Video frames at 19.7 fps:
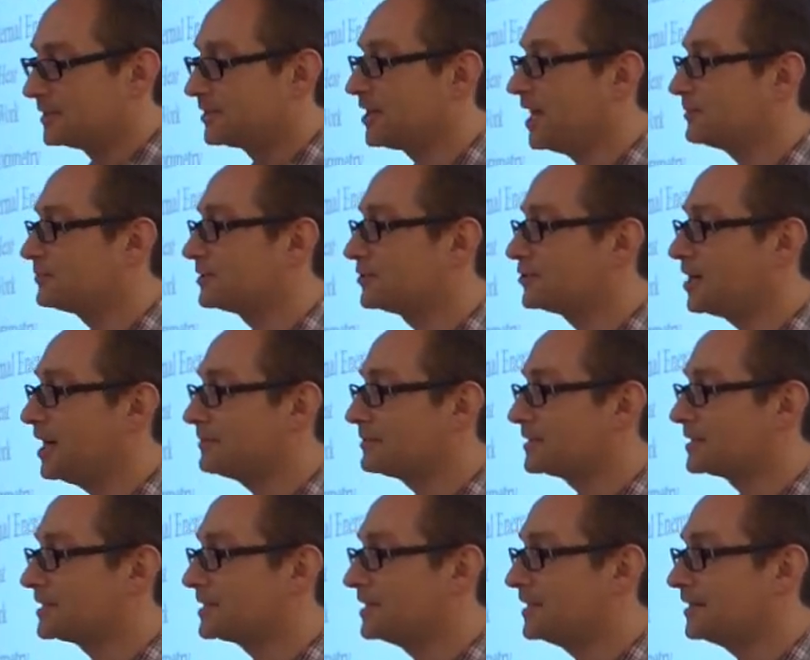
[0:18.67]

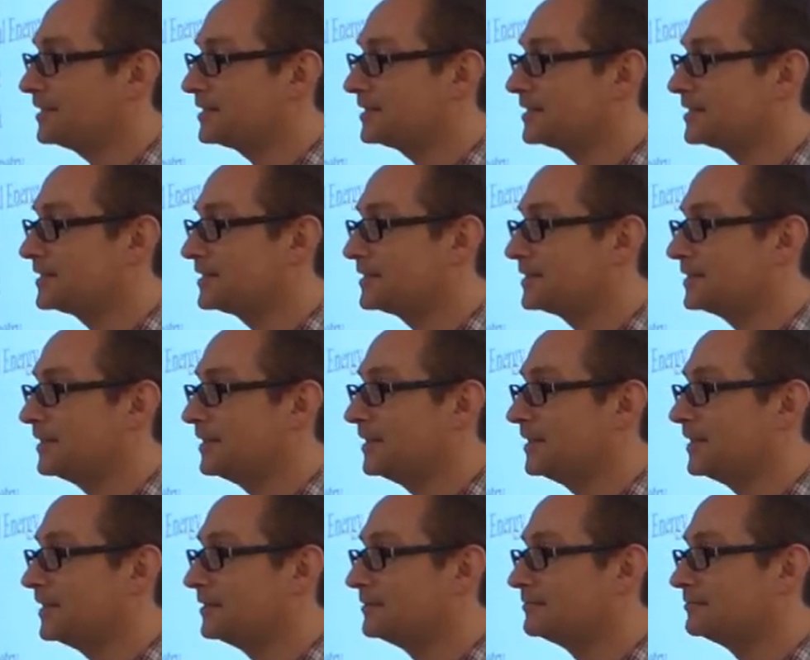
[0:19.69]
Chapter
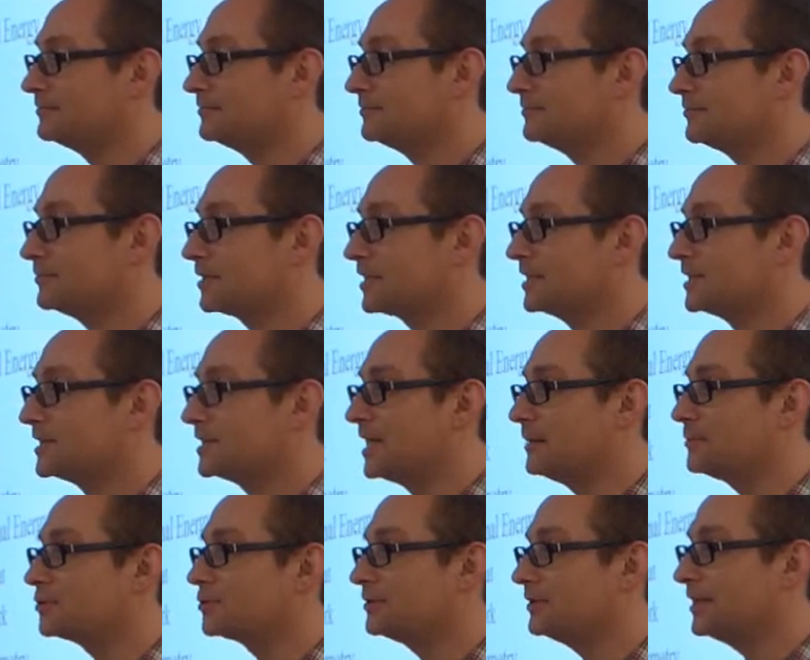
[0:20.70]
6,
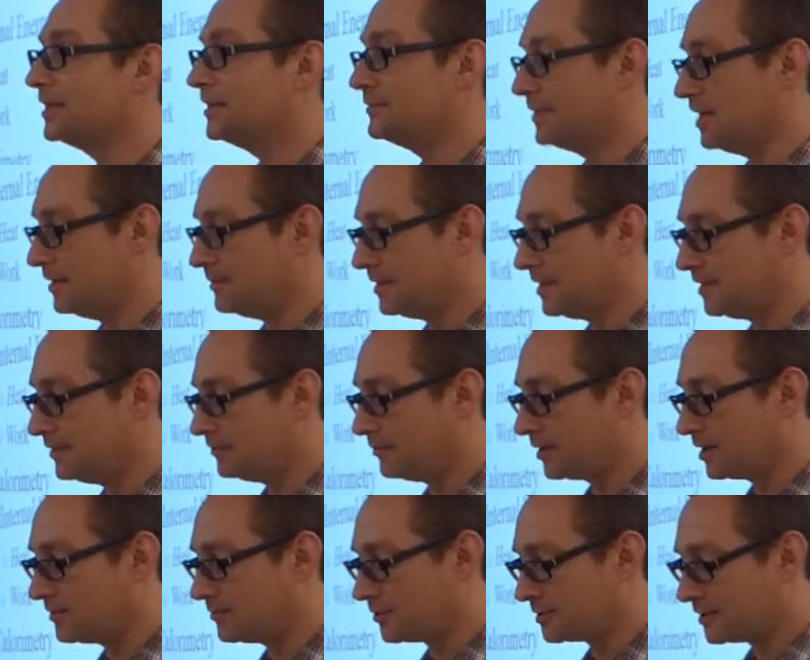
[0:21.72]
conceptually, maybe
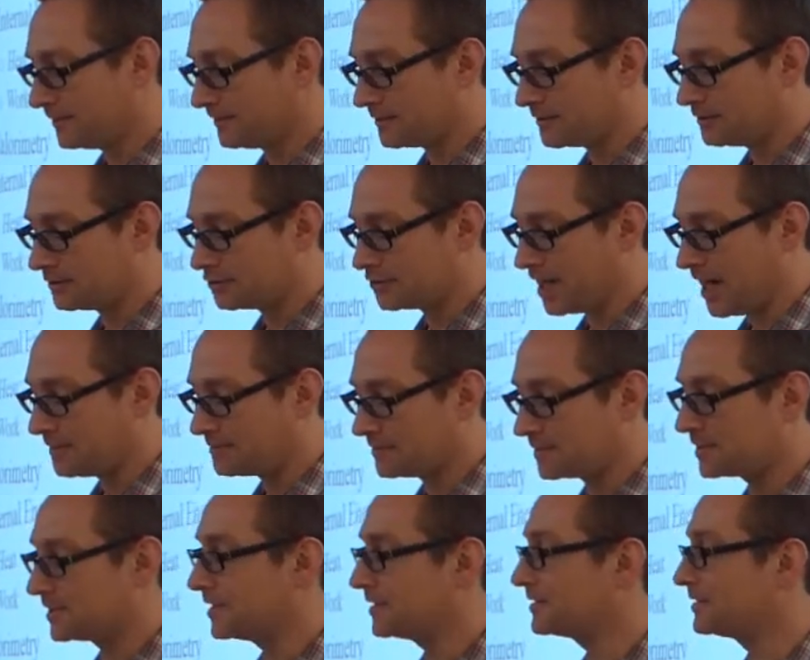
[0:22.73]
one of the more difficult
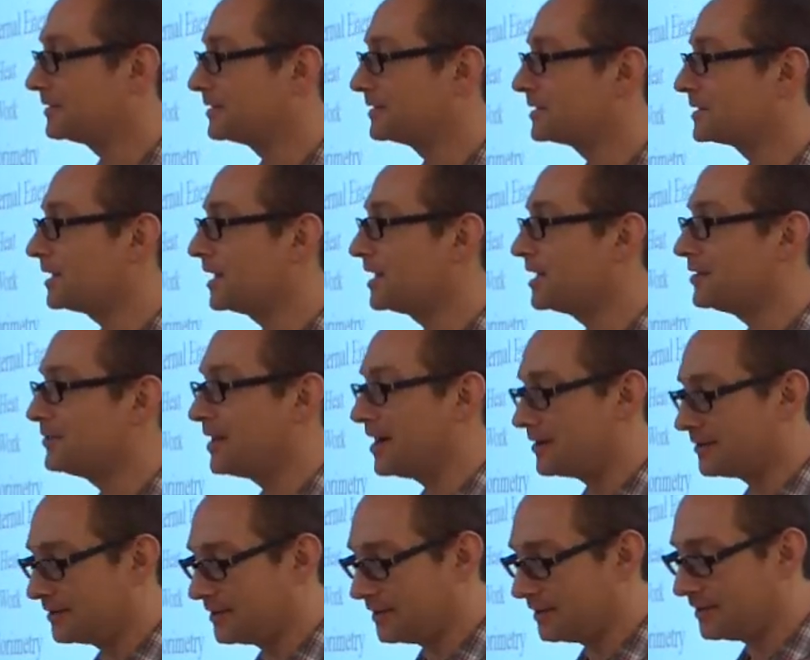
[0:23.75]
chapters, not to psych you
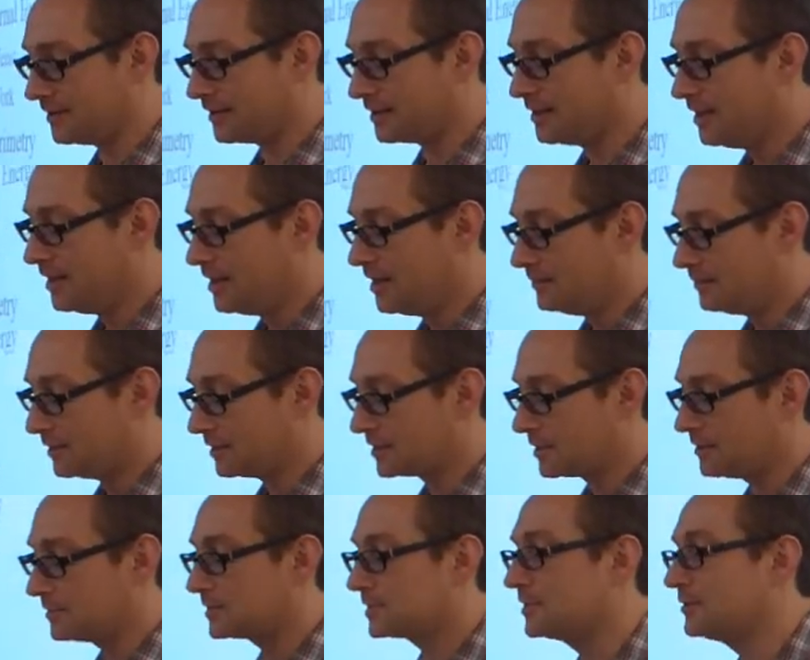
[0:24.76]
out or anything, but it's
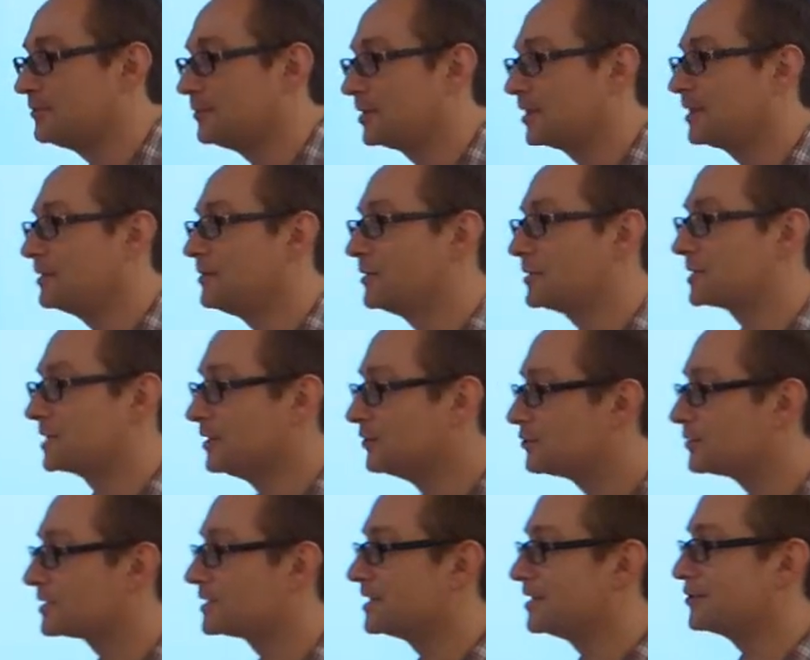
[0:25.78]
also one of the most
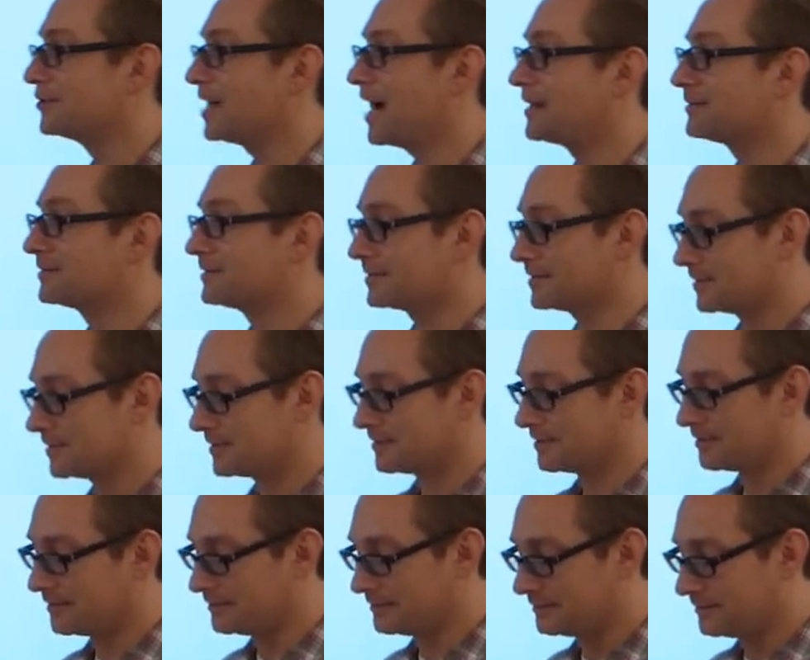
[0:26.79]
interesting
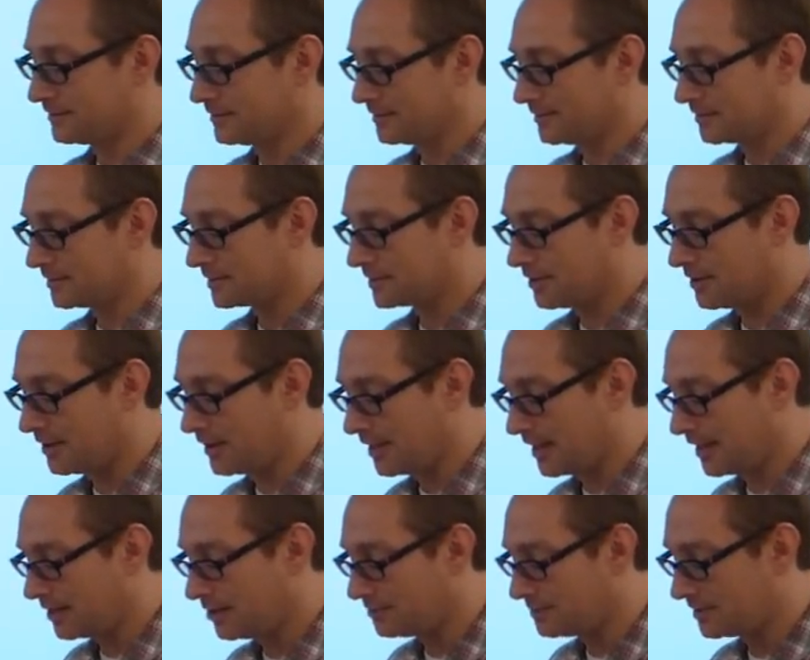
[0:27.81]
chapters. So
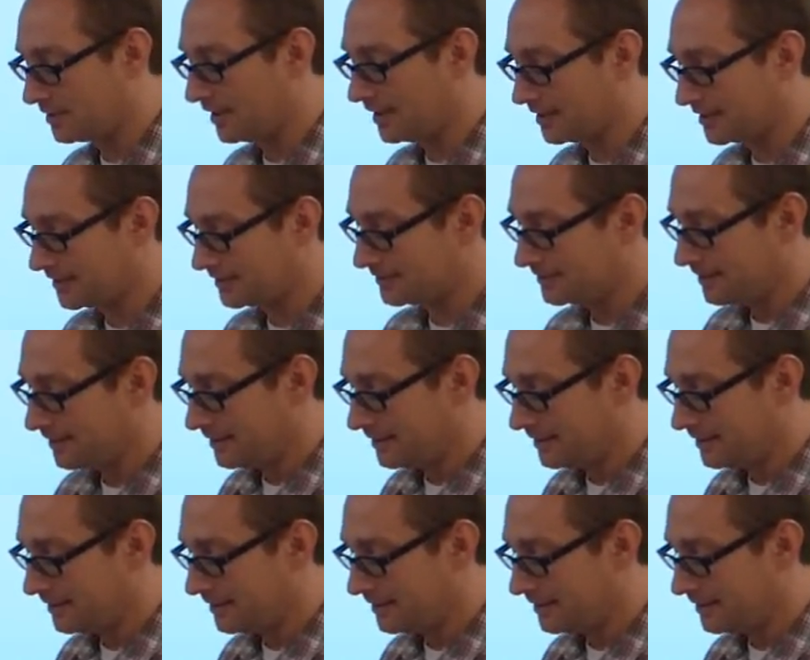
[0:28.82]
I hope you like it.